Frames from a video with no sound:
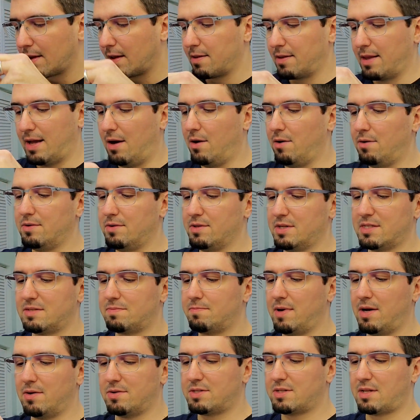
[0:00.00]
Now the
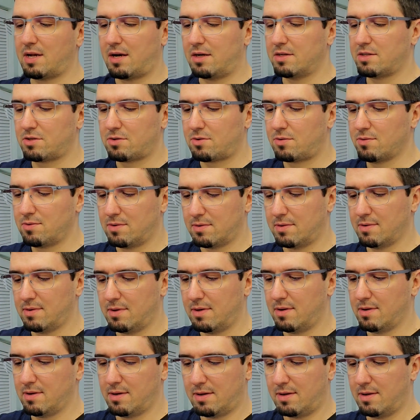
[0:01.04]
smell starts to
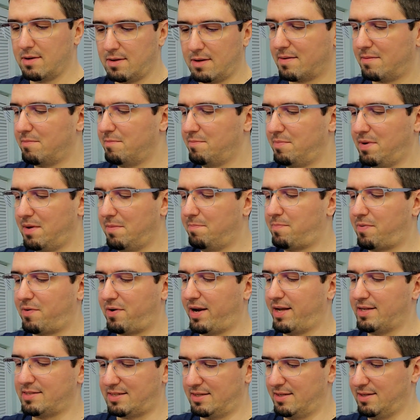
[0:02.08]
be
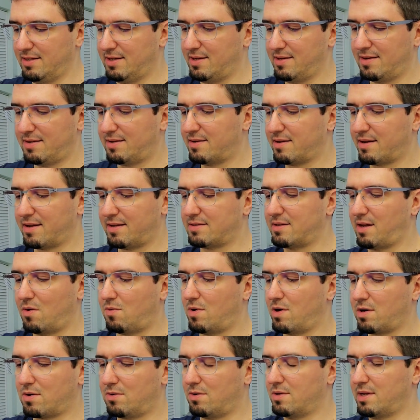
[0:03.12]
present as I
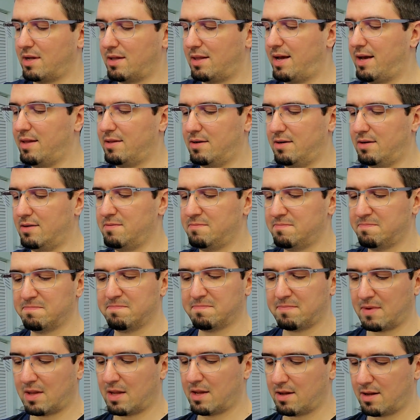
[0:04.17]
work on the lather,
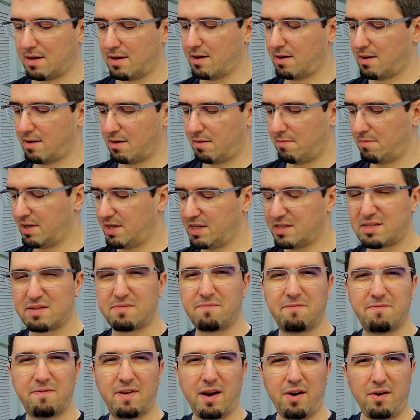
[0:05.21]
but it's
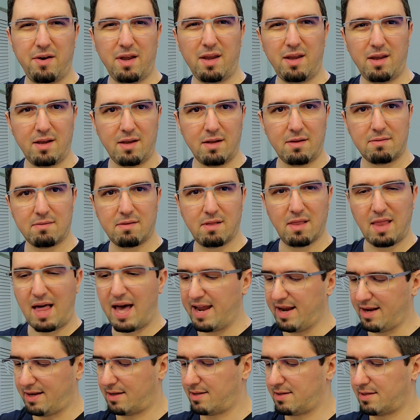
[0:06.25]
very
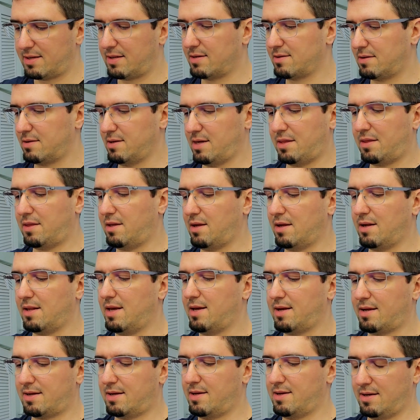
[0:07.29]
light, nothing
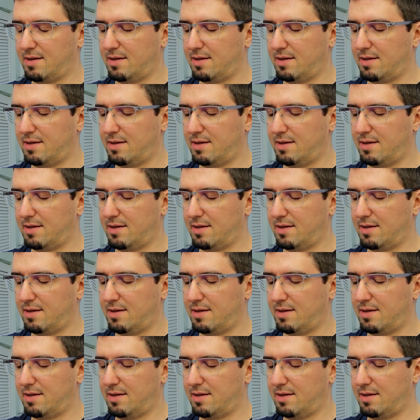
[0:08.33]
like